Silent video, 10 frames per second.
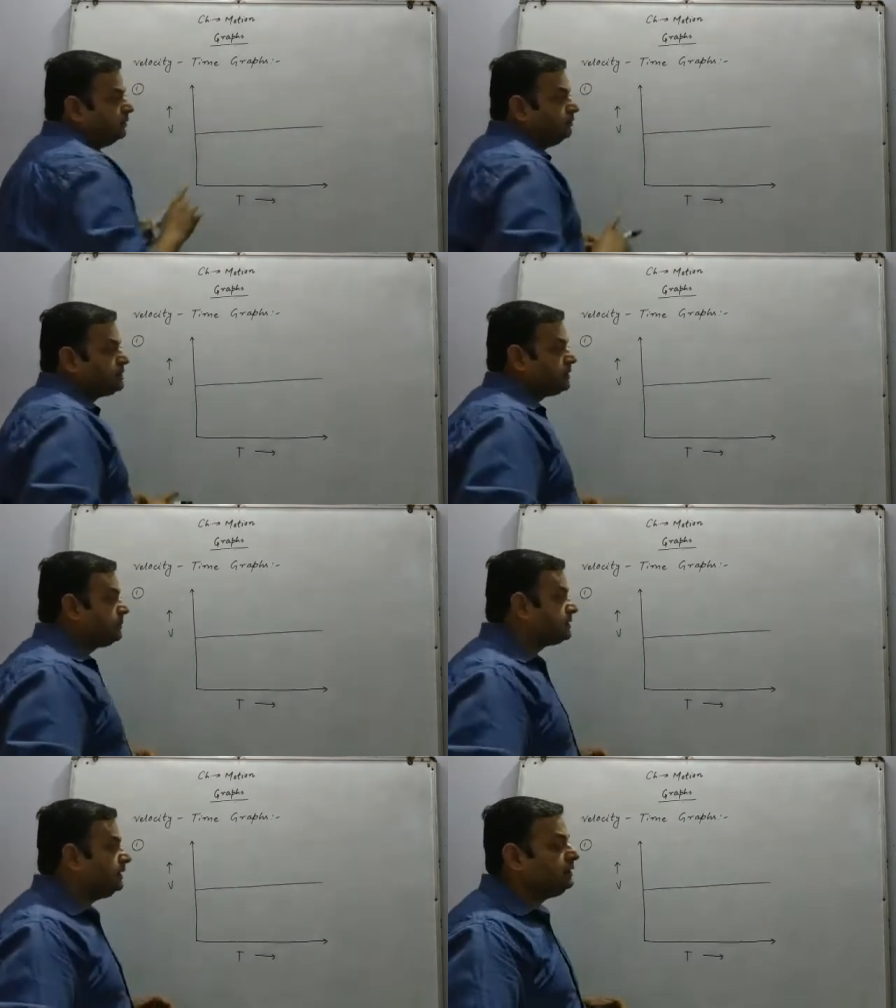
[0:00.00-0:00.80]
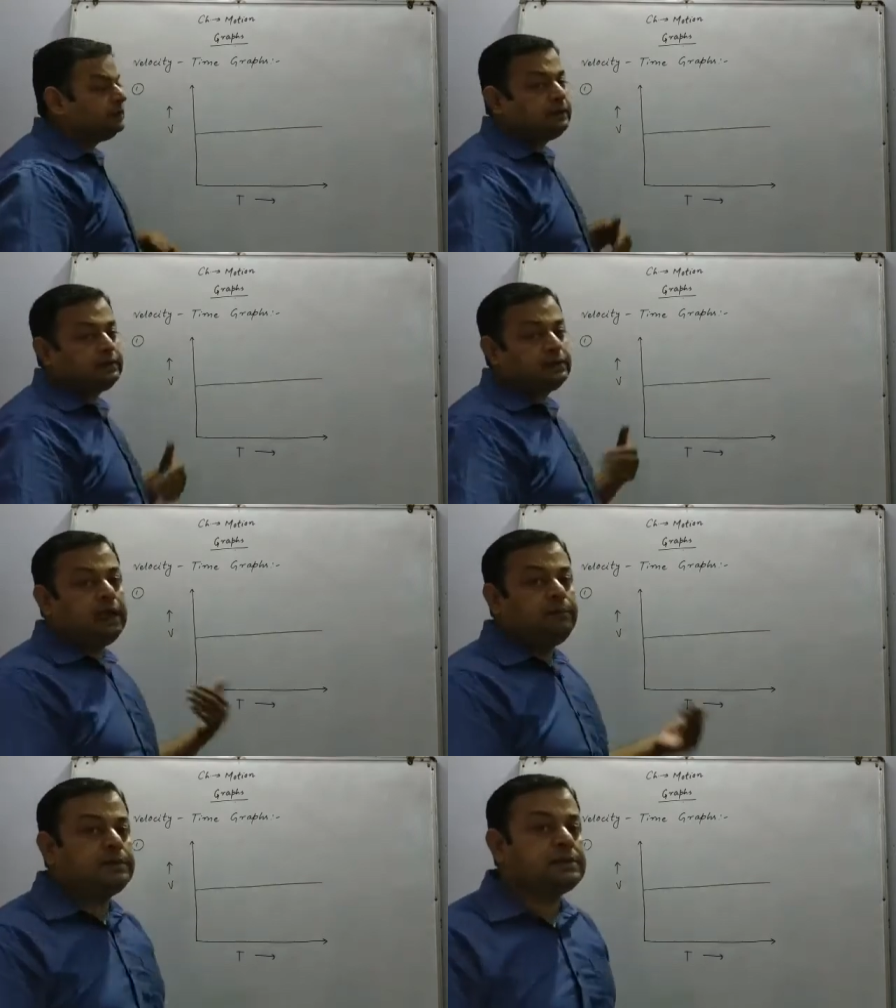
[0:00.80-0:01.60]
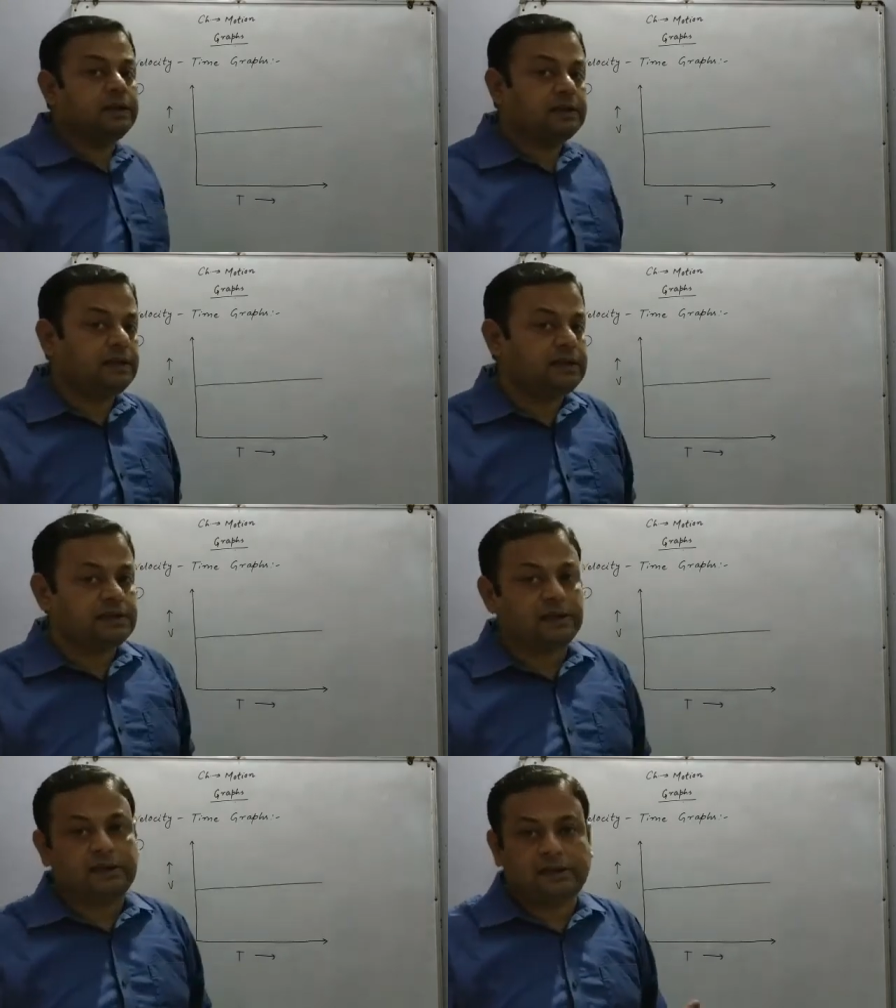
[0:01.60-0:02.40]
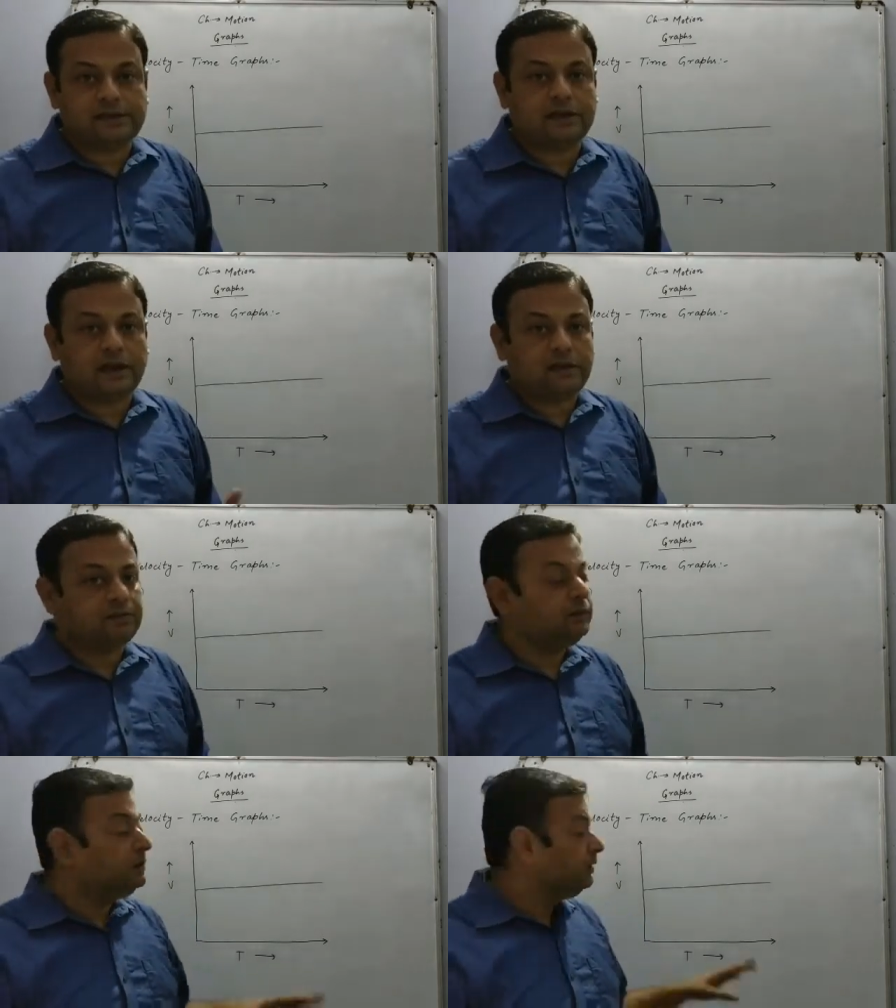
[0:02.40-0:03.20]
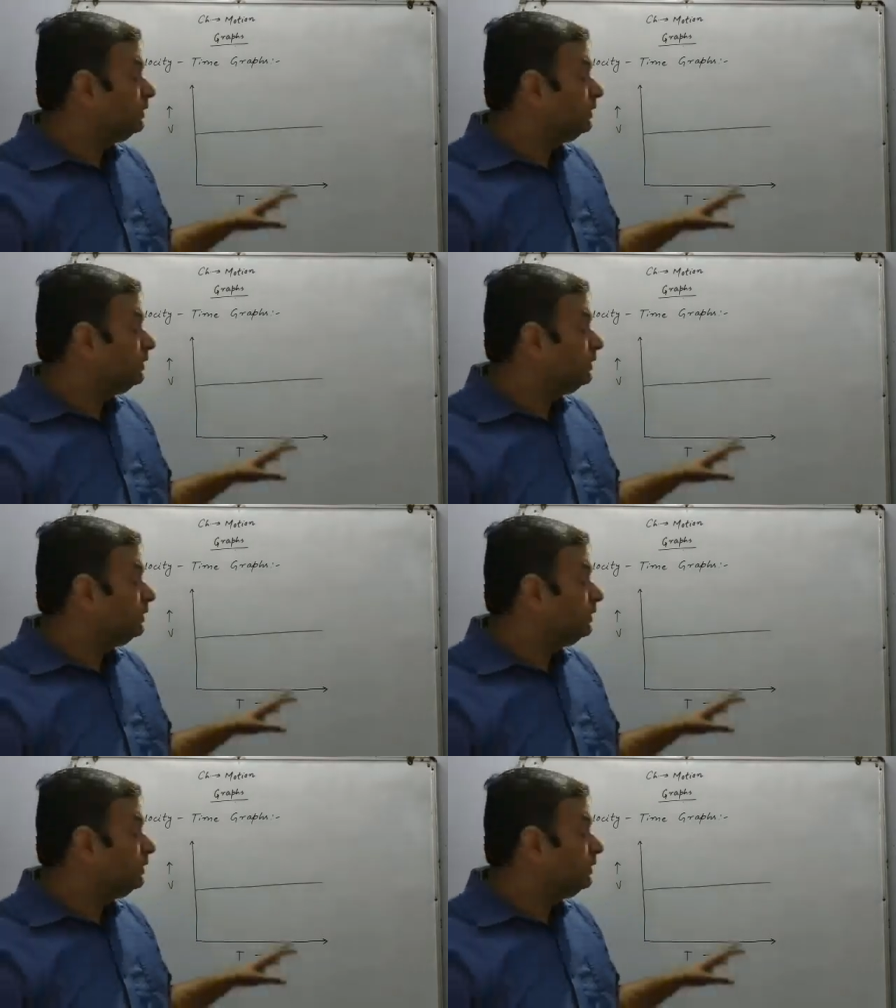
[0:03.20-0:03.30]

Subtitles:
which represents that time is increasing in this graph.